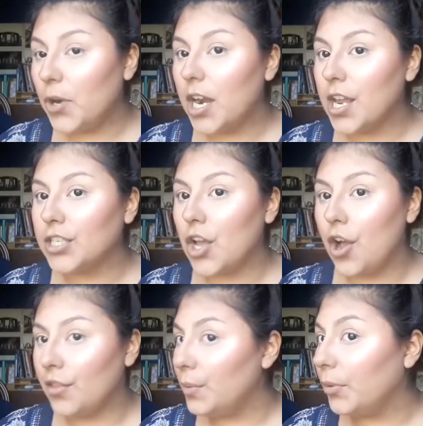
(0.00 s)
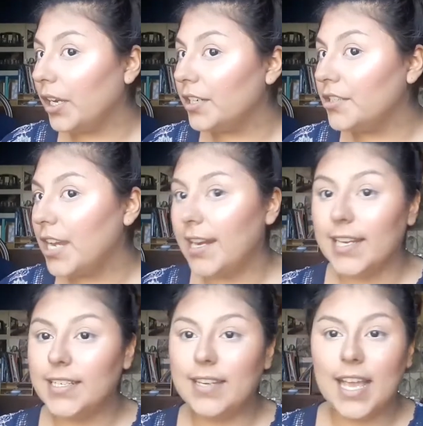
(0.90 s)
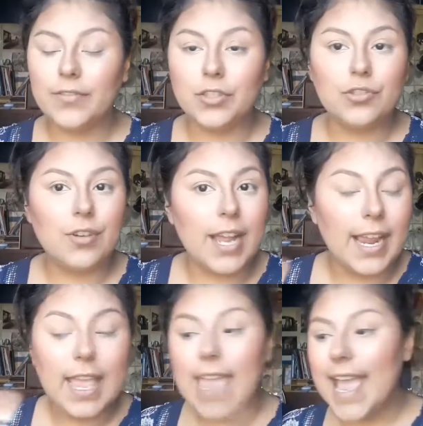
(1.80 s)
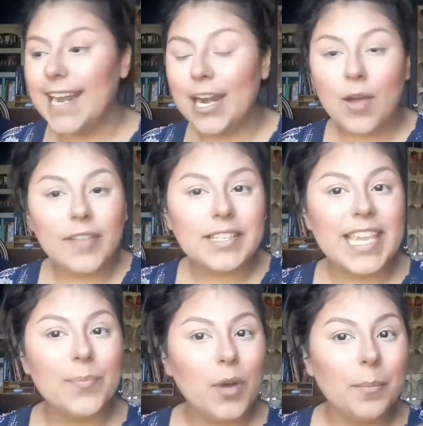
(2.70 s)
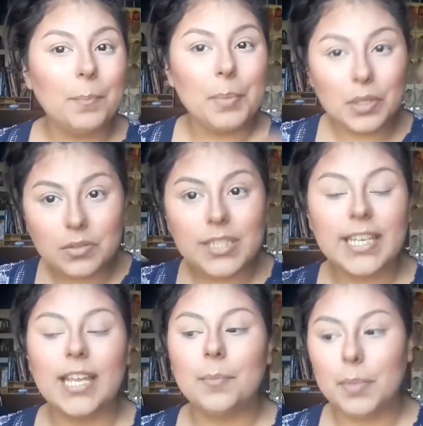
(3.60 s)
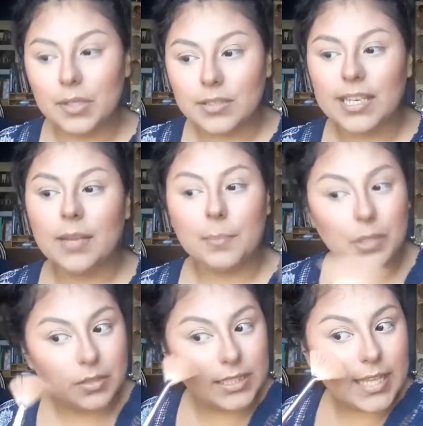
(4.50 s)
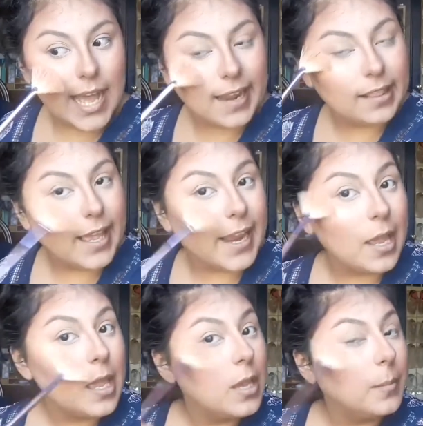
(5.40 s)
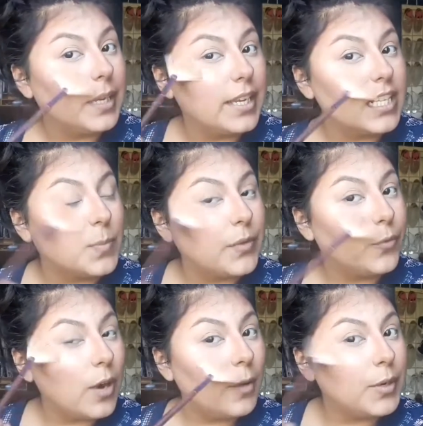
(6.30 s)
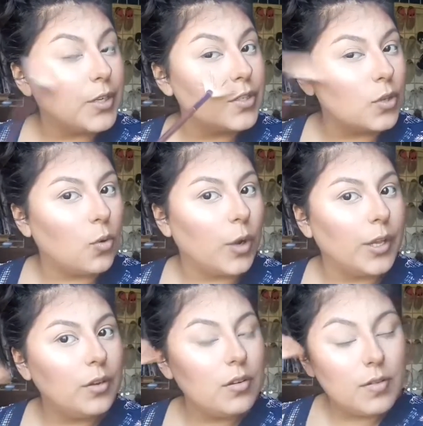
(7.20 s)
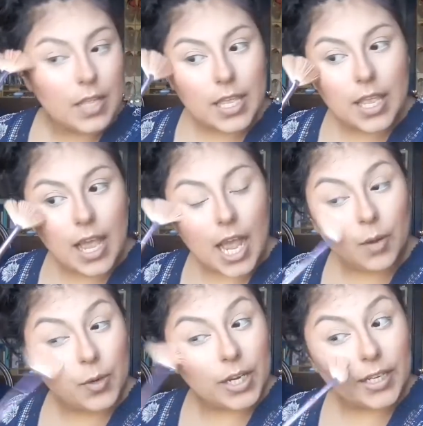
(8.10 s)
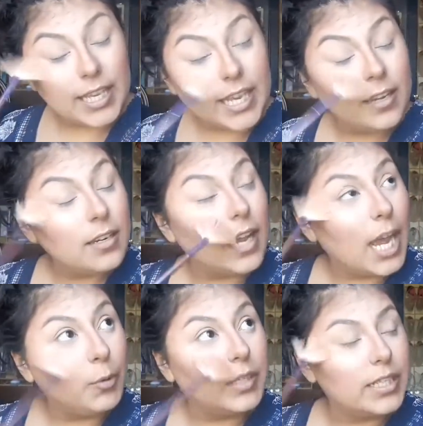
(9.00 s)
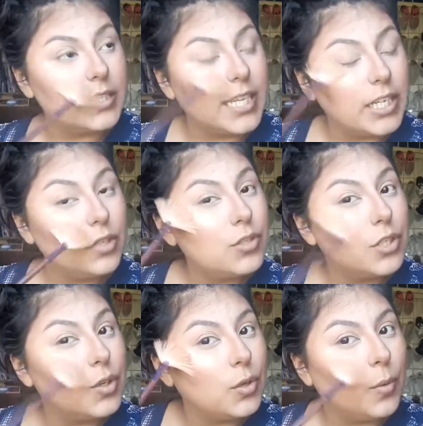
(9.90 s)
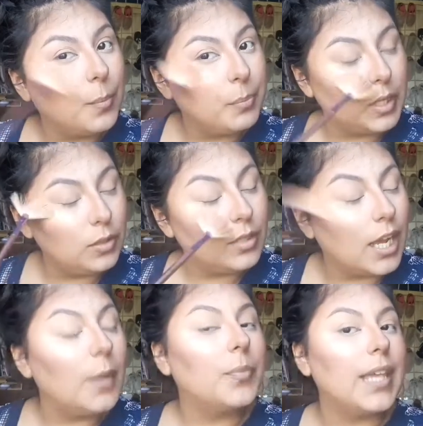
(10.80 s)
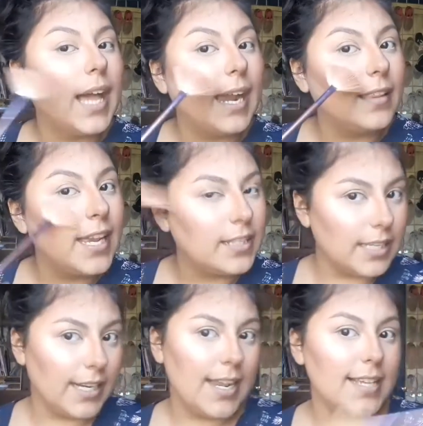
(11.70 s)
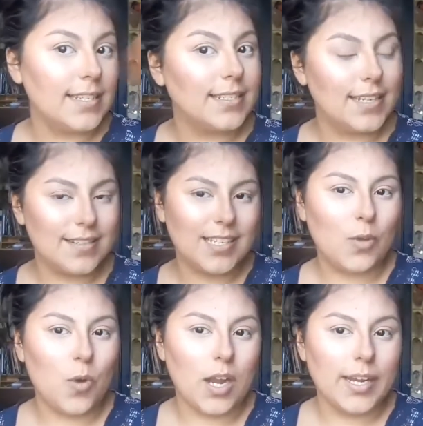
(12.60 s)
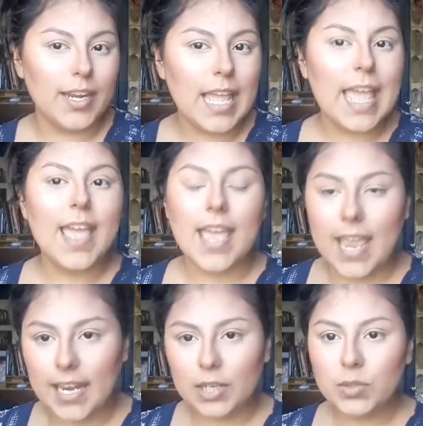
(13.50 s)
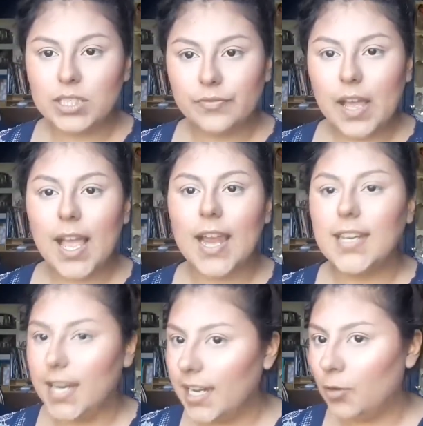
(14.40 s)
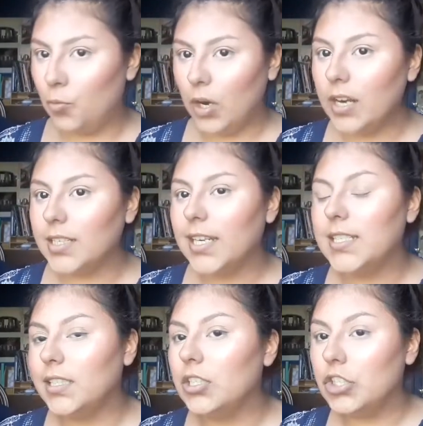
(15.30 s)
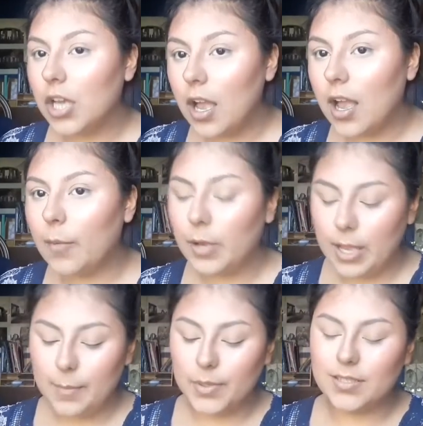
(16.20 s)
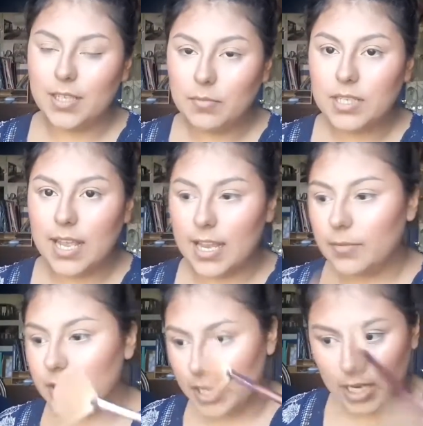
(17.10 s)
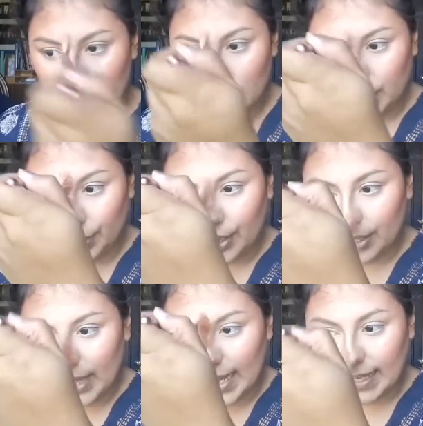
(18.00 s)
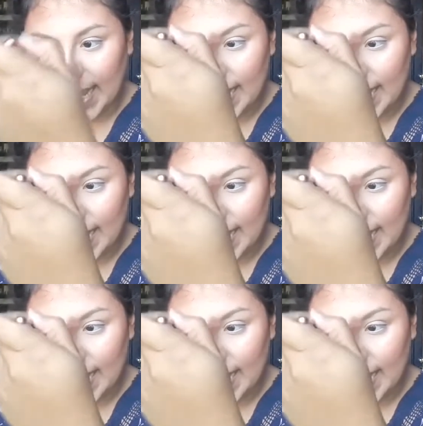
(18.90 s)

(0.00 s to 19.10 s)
product on the brush, and I didn't have to try, and I don't have to keep on building and building and building the highlight, because before I would use the oil, I would continue to build up the highlight to get it as intense as I wanted, and it was fine, and it worked, and it did the job, but sometimes it could look like